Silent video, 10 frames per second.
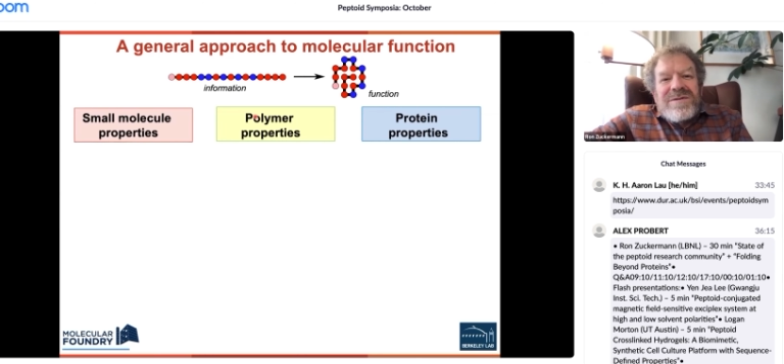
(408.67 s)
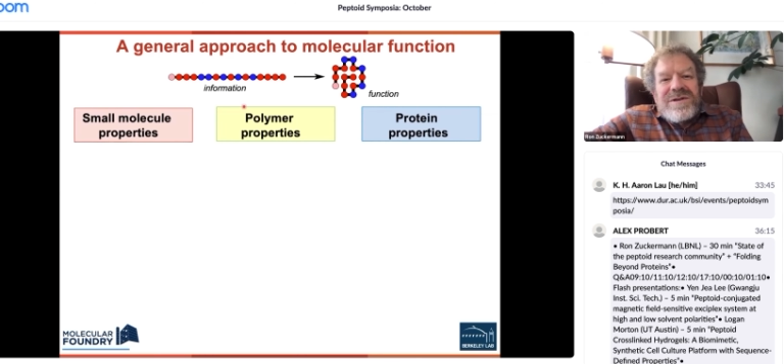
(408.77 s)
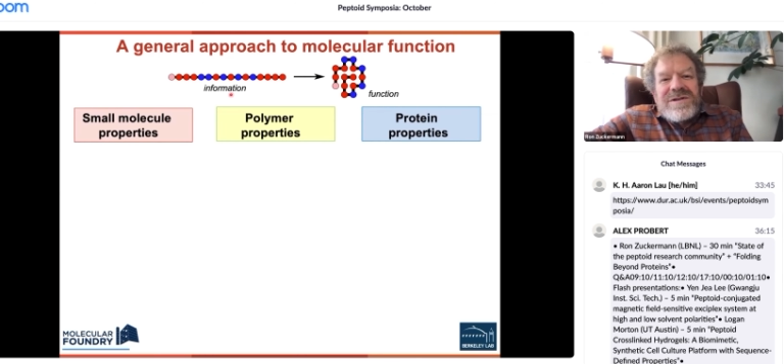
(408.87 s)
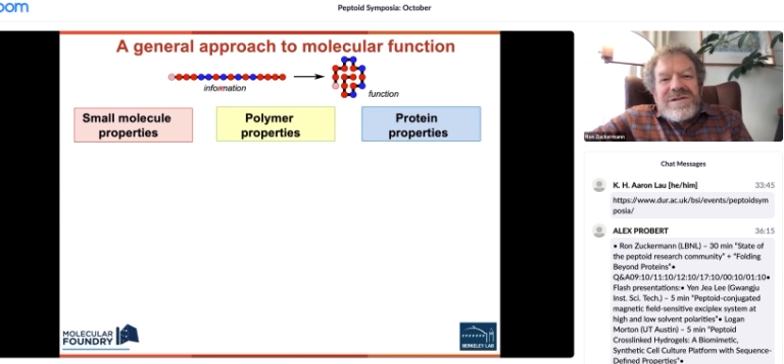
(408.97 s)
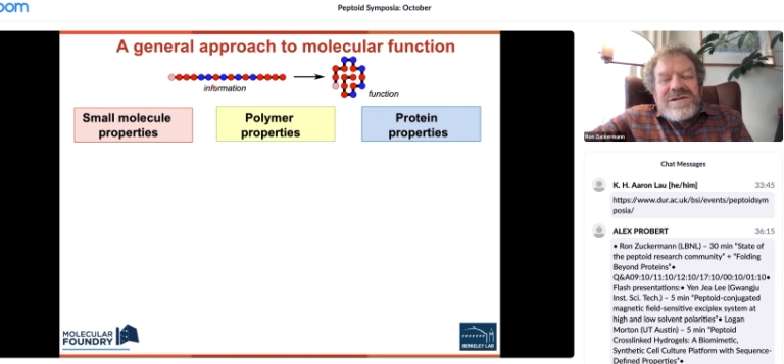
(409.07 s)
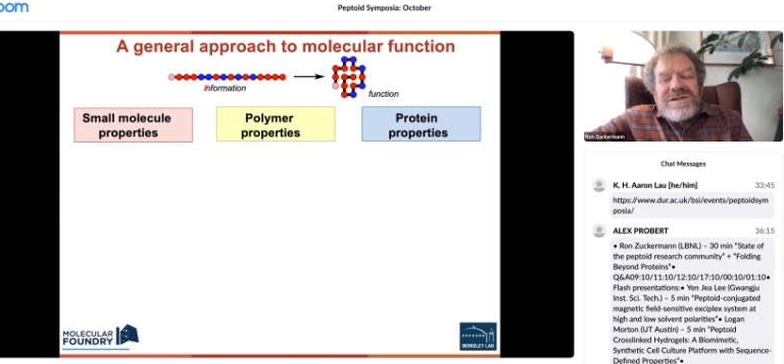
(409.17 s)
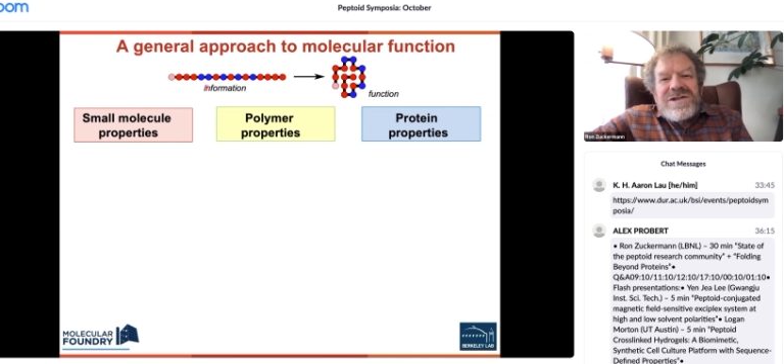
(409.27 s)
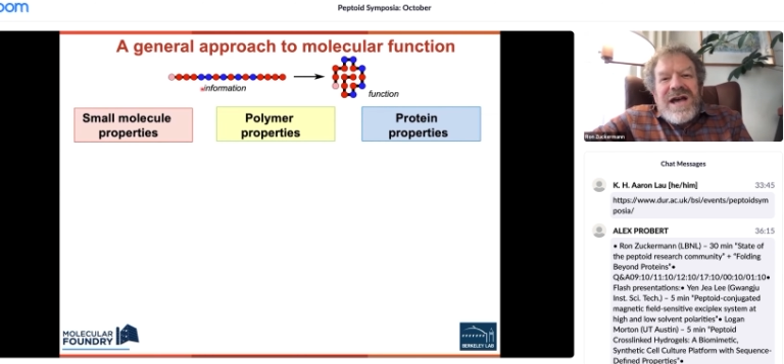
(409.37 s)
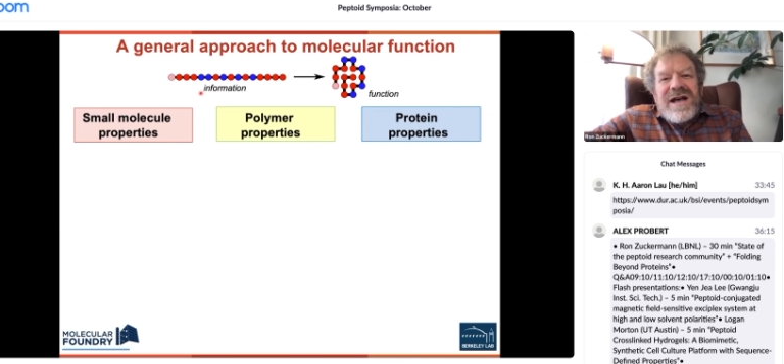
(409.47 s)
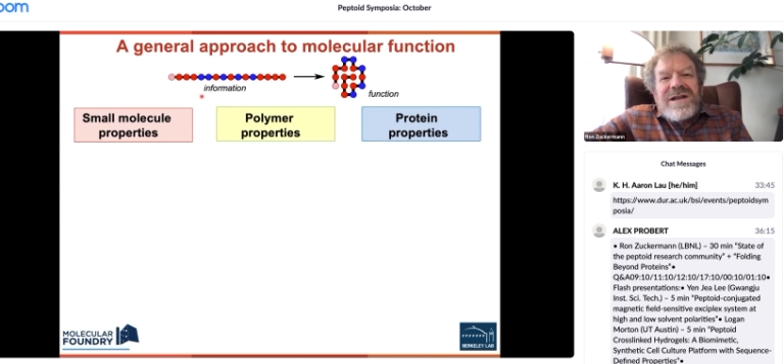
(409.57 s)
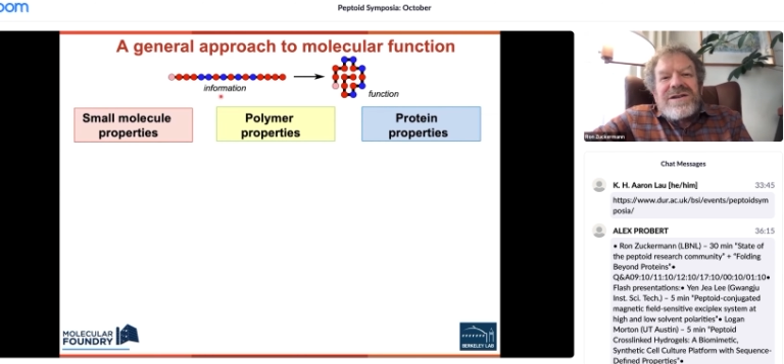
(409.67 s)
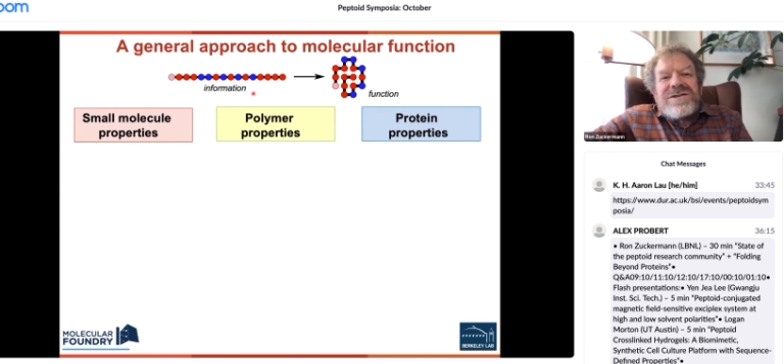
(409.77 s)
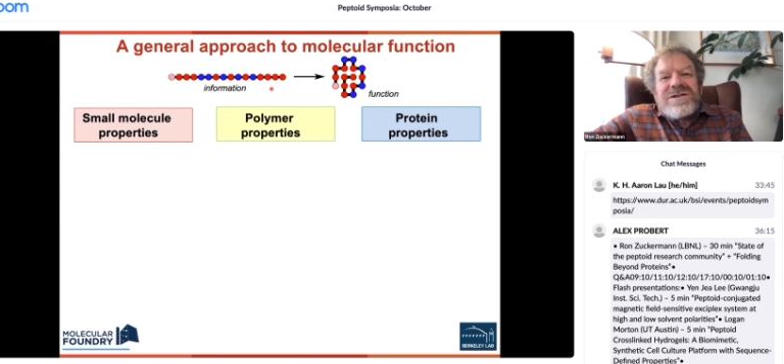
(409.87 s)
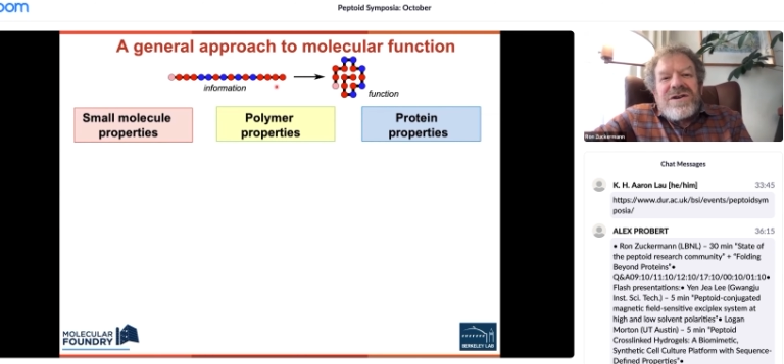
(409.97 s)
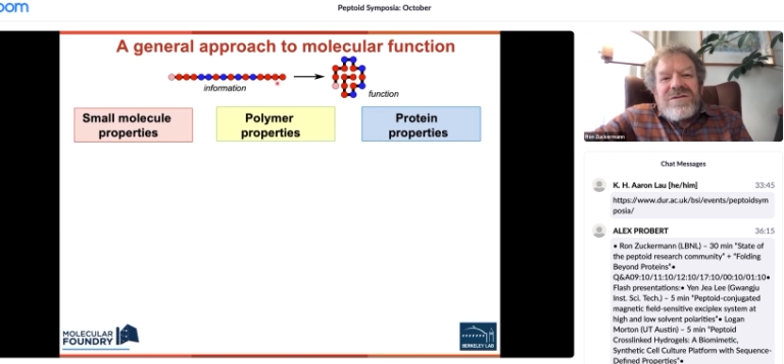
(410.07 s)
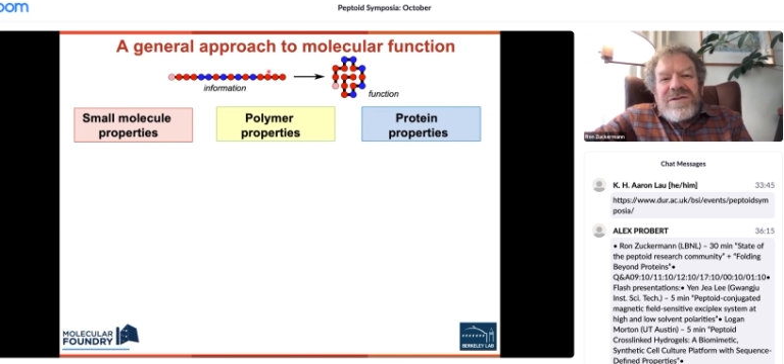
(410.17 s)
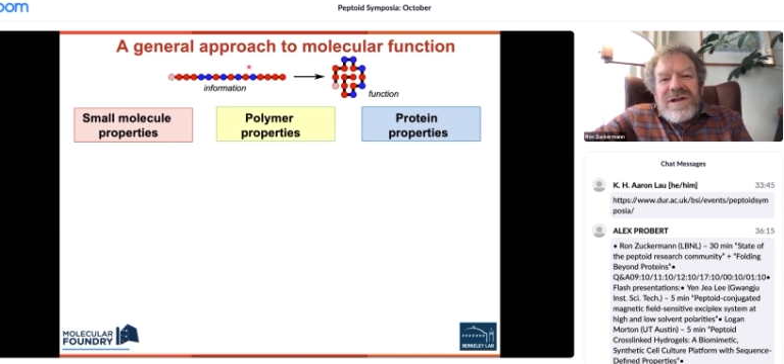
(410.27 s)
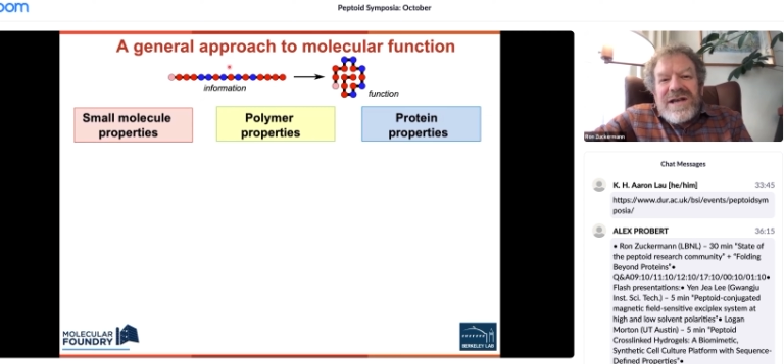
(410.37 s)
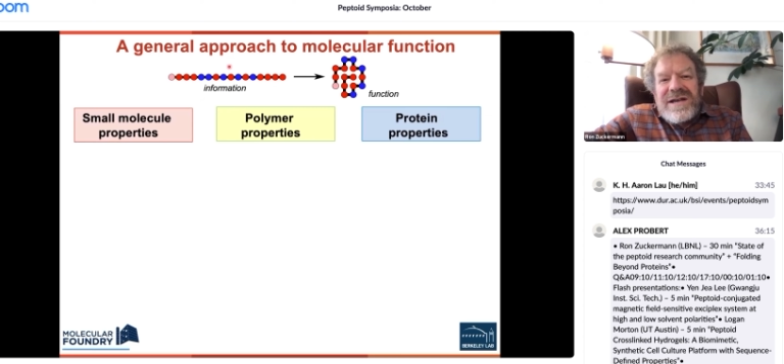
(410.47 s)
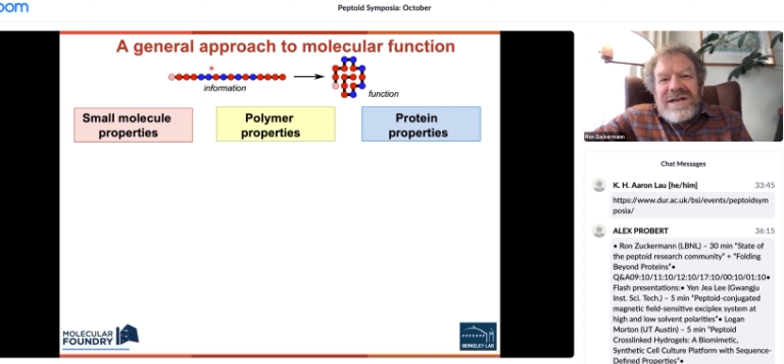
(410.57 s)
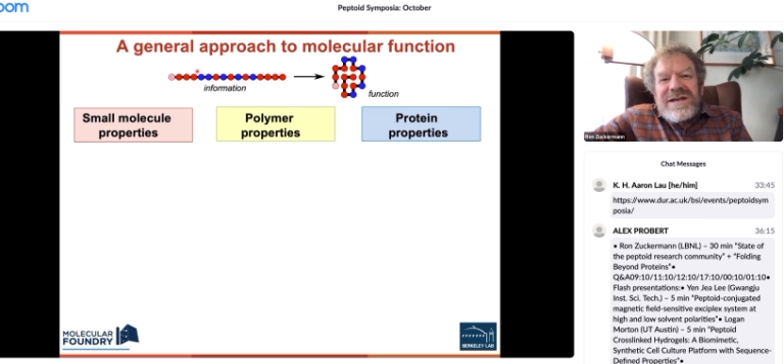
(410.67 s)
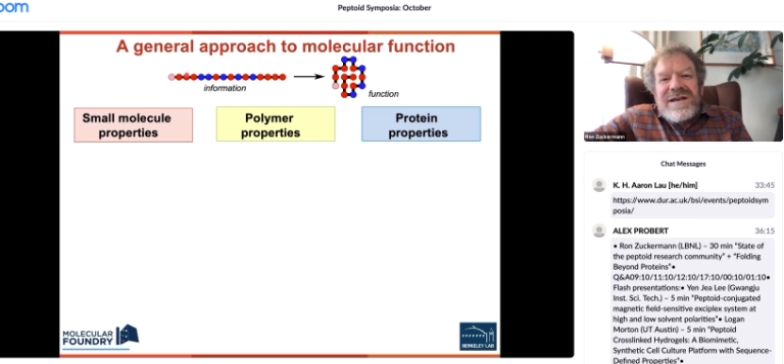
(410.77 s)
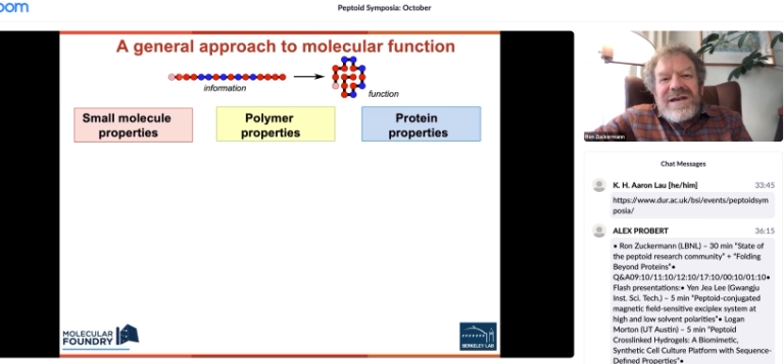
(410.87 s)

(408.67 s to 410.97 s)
this challenge of linking